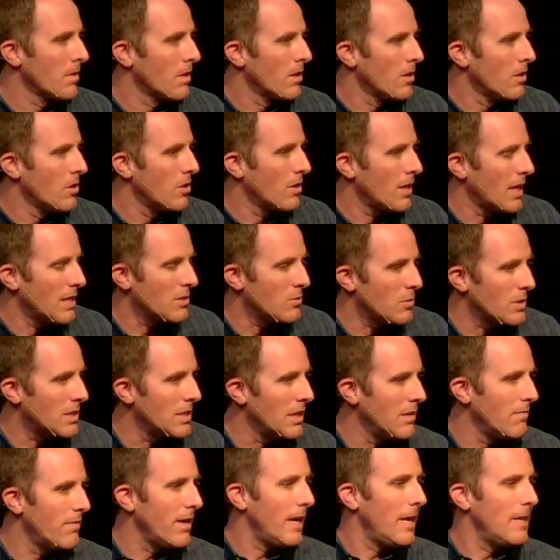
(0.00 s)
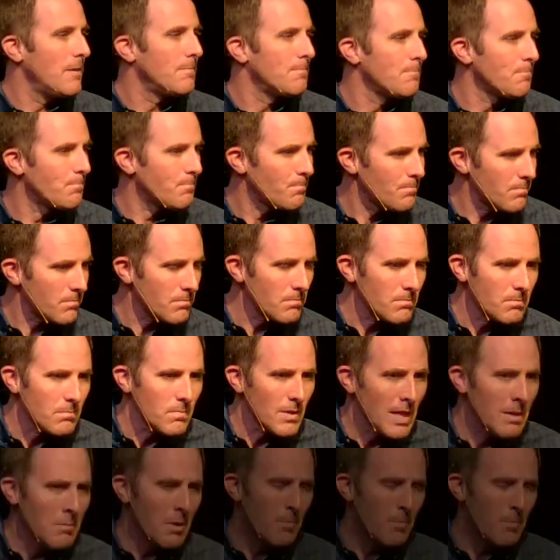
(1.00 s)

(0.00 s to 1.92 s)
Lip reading: You guys receive that? Let me pray